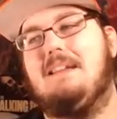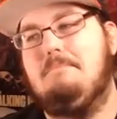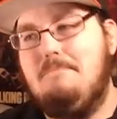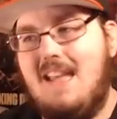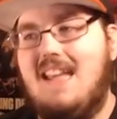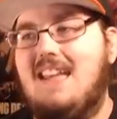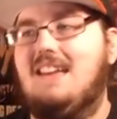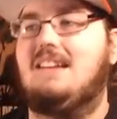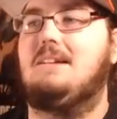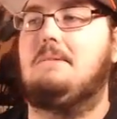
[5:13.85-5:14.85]
a
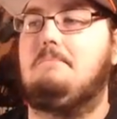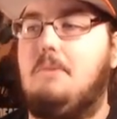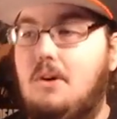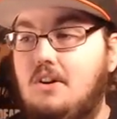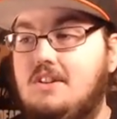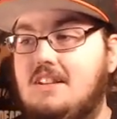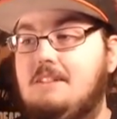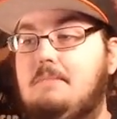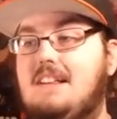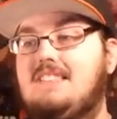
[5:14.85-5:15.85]
main
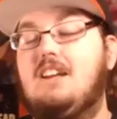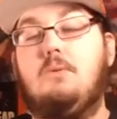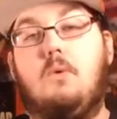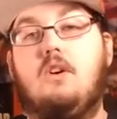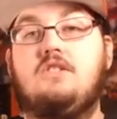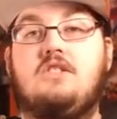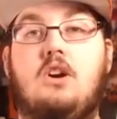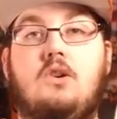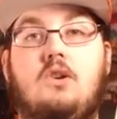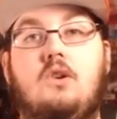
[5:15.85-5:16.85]
person, but he still warns
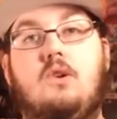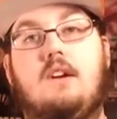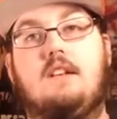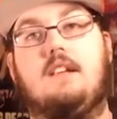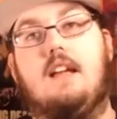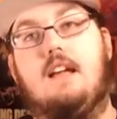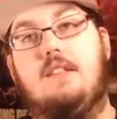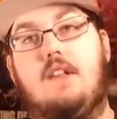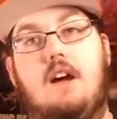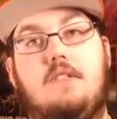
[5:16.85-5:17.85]
Goku and
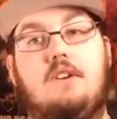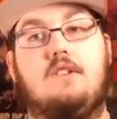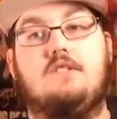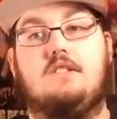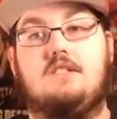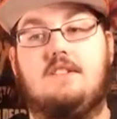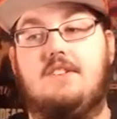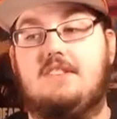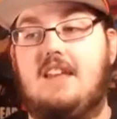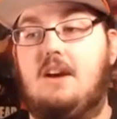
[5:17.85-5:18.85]
others and stuff
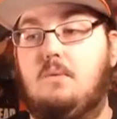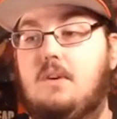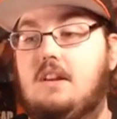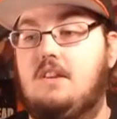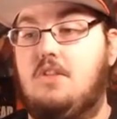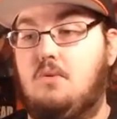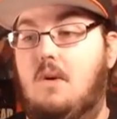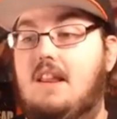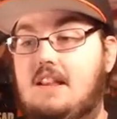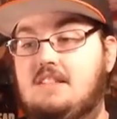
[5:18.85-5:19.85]
like that when
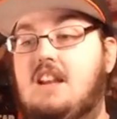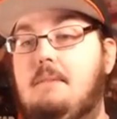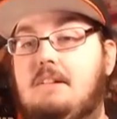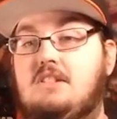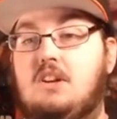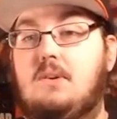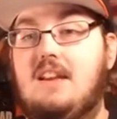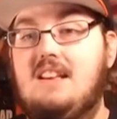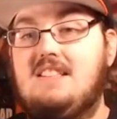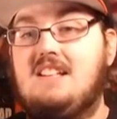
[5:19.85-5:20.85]
threat is coming. So
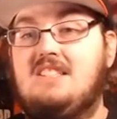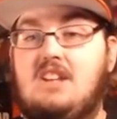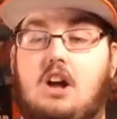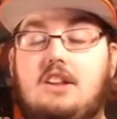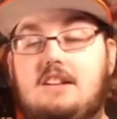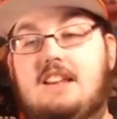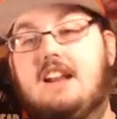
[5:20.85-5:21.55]
he is a solid